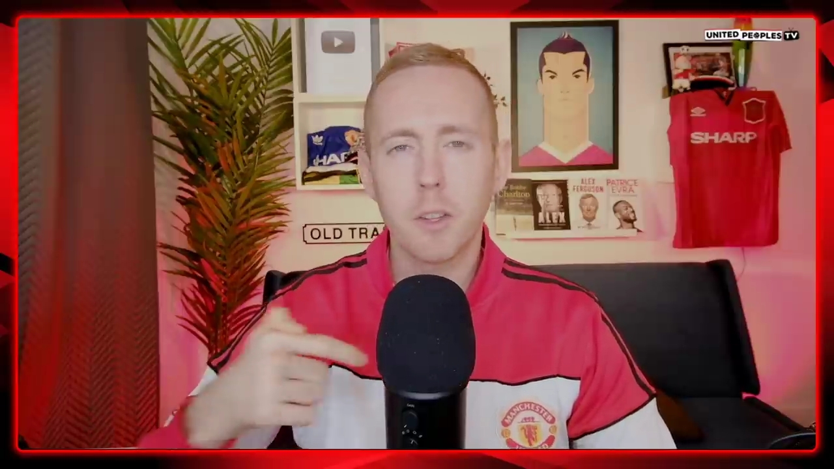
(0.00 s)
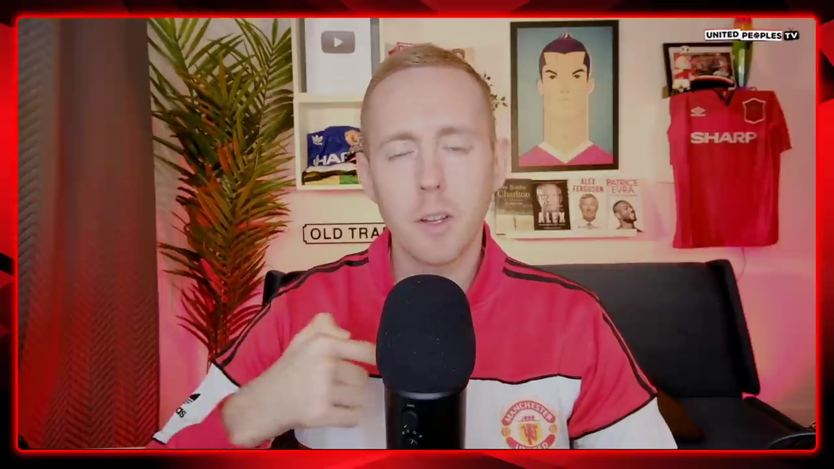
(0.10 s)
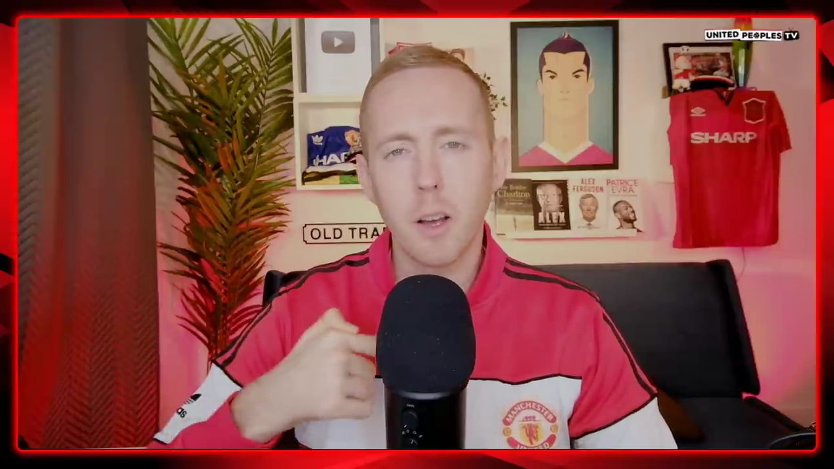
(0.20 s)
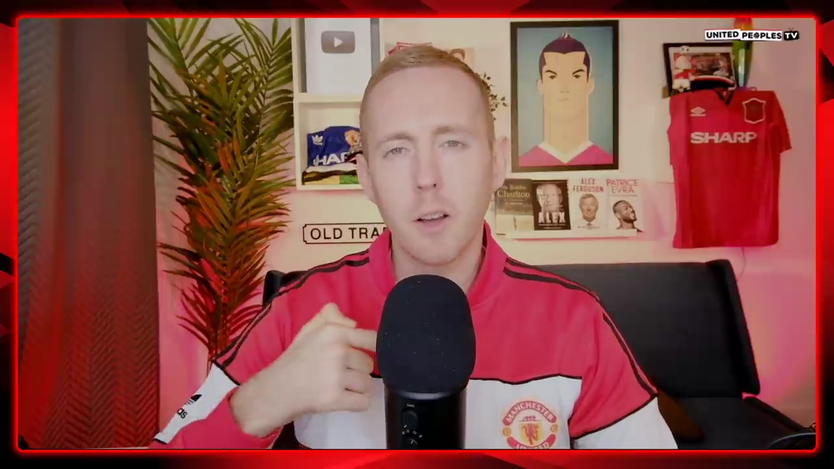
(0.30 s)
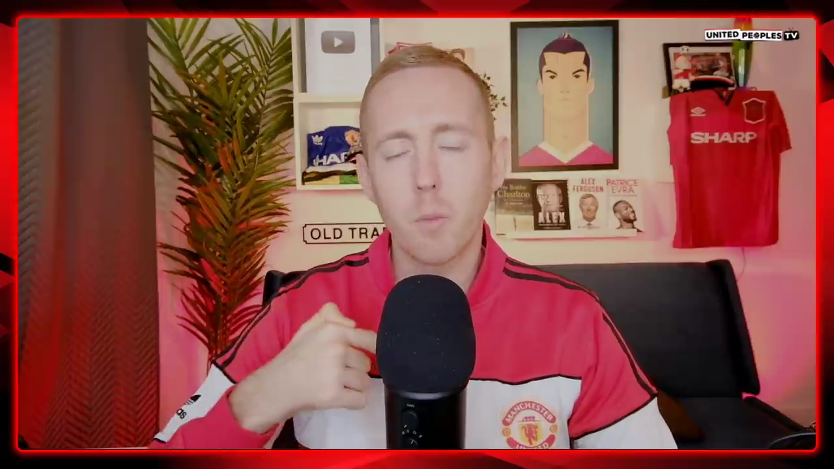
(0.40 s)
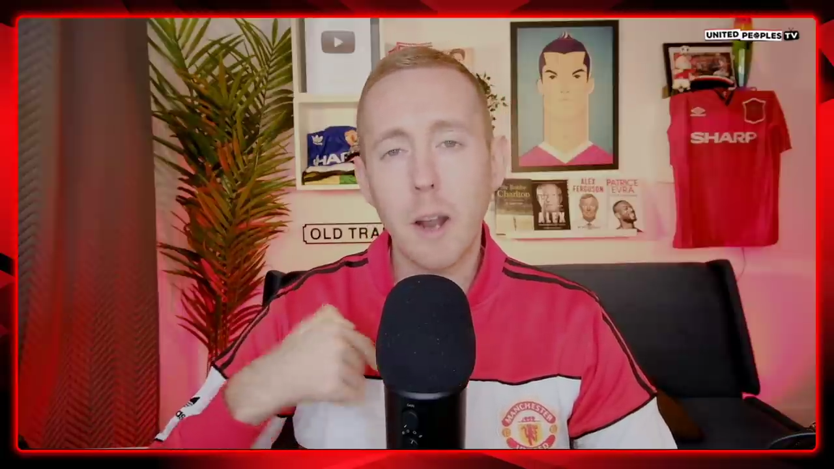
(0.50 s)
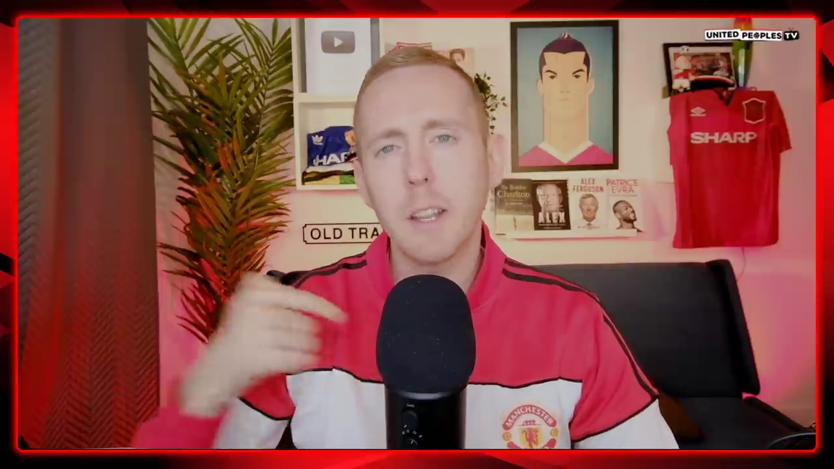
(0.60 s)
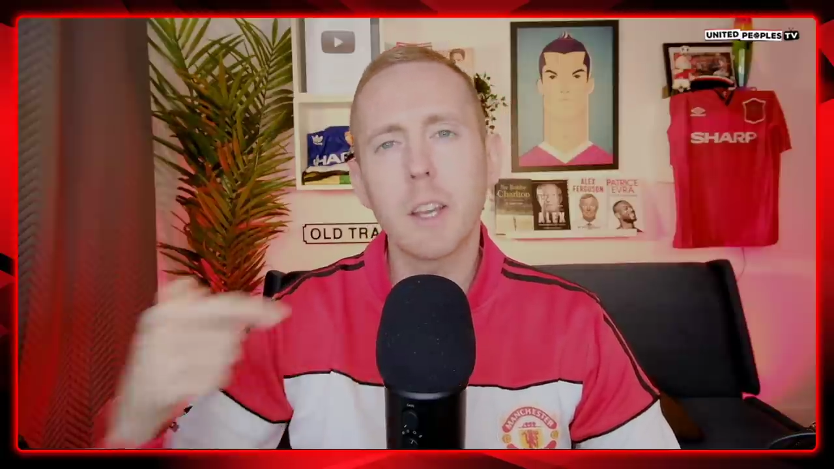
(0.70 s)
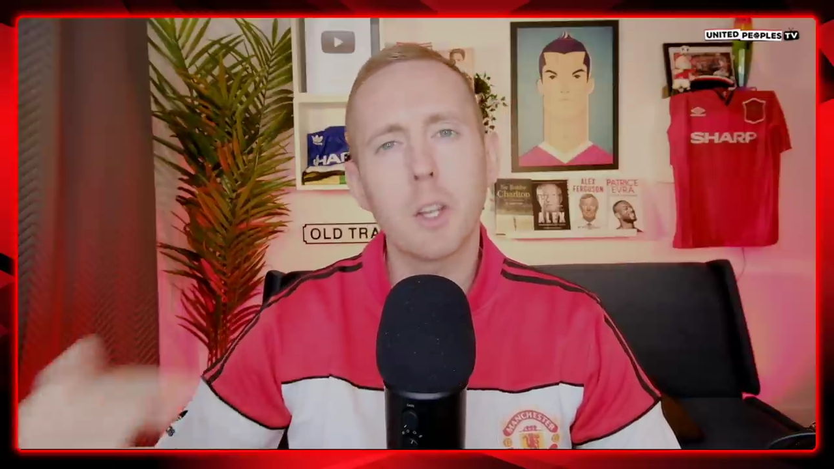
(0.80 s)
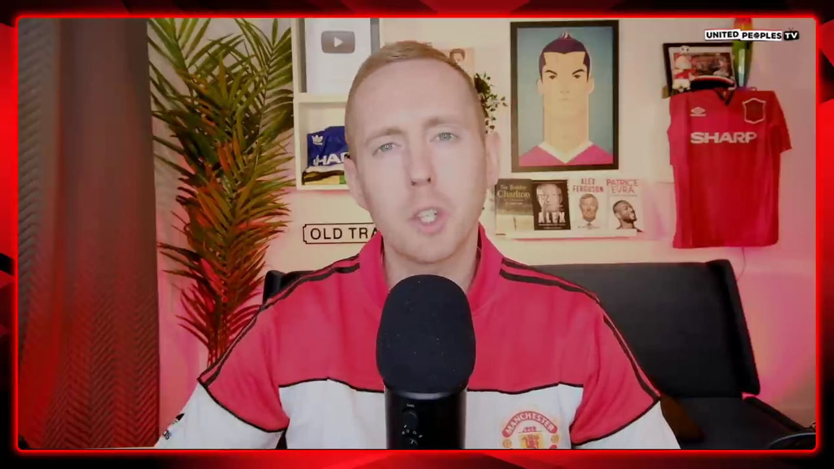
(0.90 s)
That
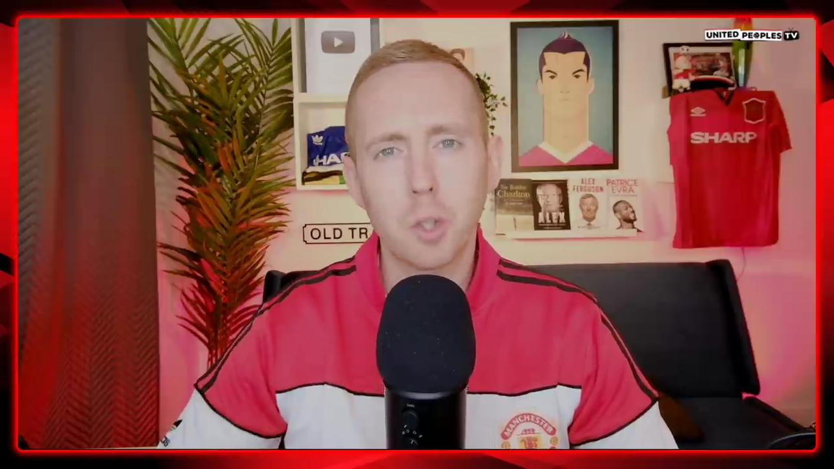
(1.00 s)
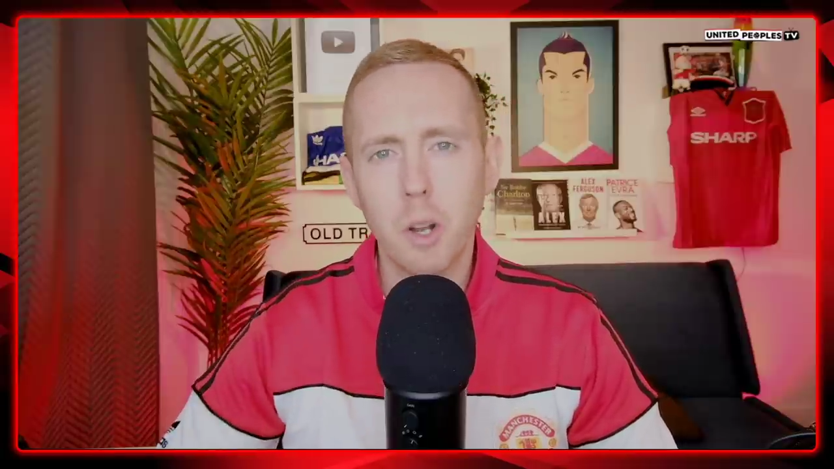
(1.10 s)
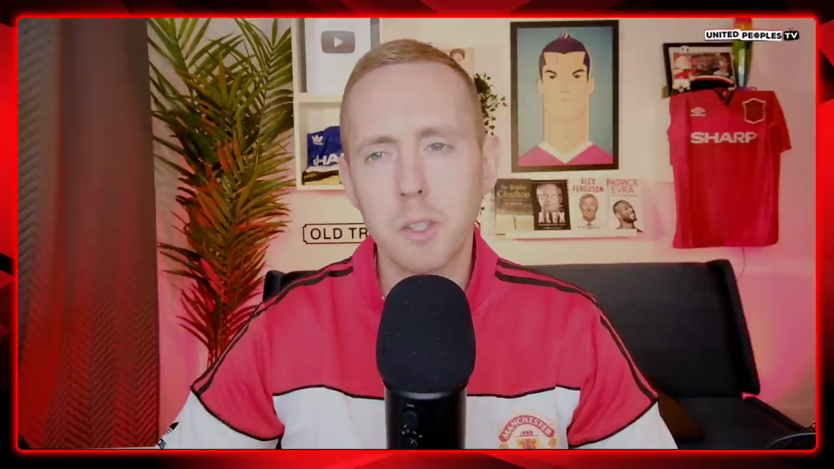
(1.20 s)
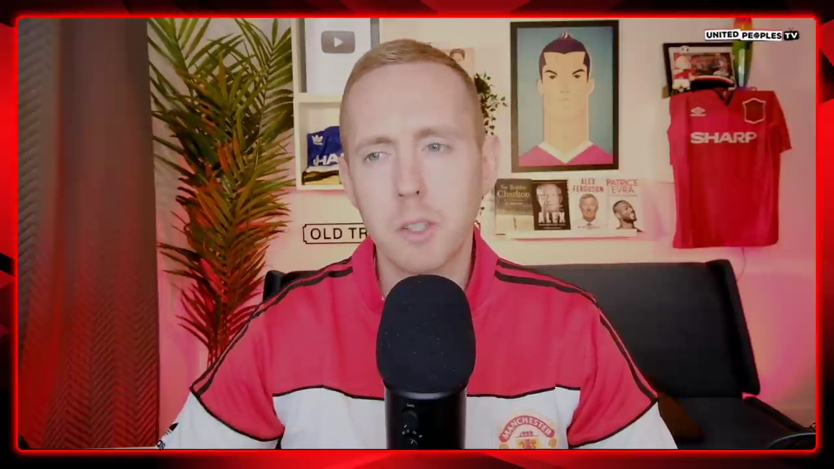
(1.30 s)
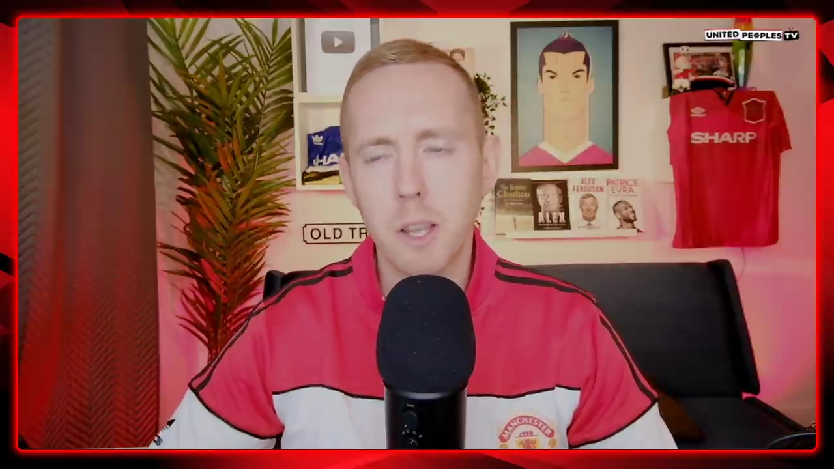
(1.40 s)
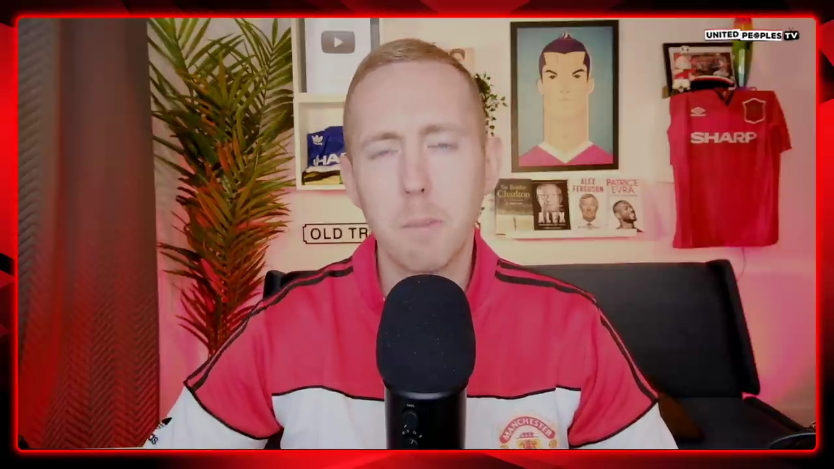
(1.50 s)
Rangnick can trust